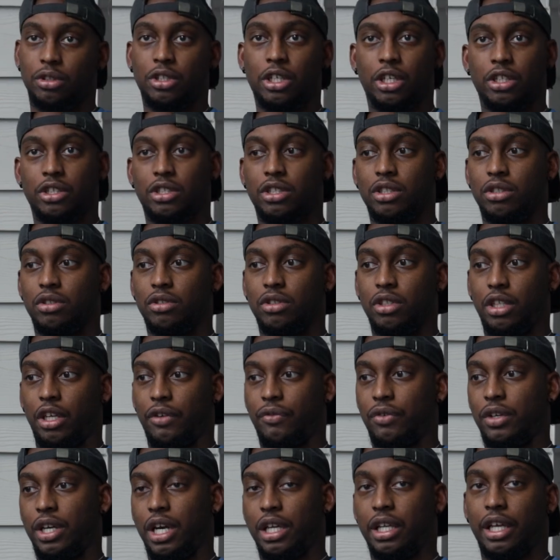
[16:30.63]
Because
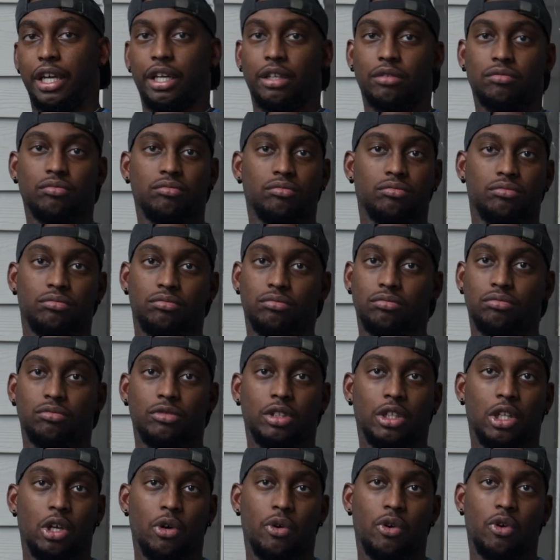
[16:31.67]
if you got like
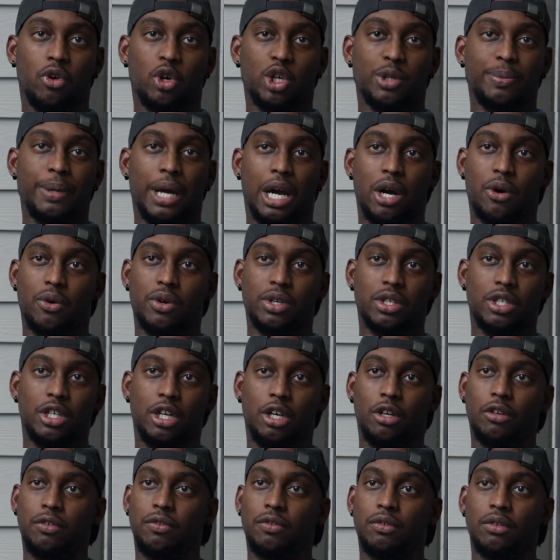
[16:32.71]
low horsepower and
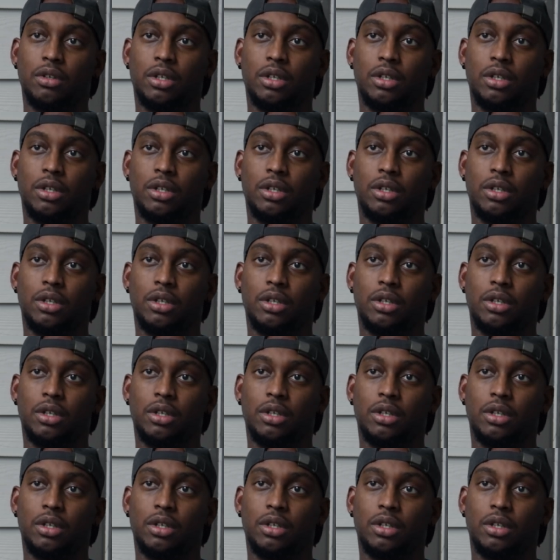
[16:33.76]
stuff,